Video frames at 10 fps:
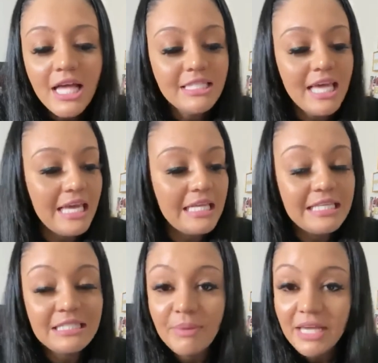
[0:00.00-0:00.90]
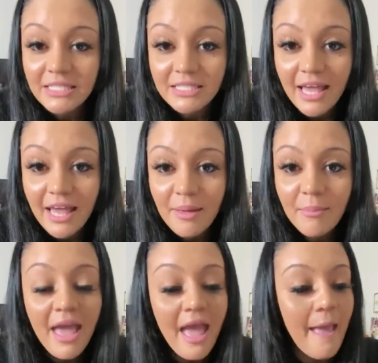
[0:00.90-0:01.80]
taking this big step
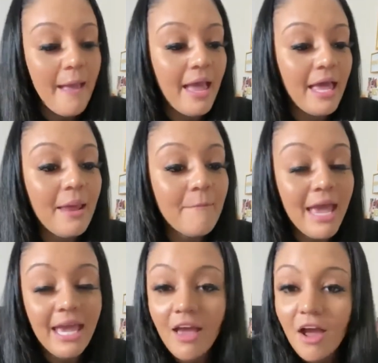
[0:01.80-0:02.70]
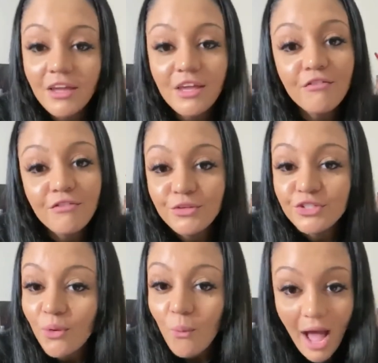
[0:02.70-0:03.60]
and making her your
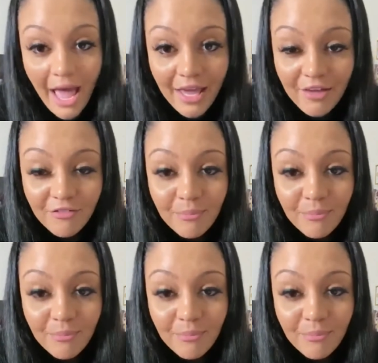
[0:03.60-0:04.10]
future wife,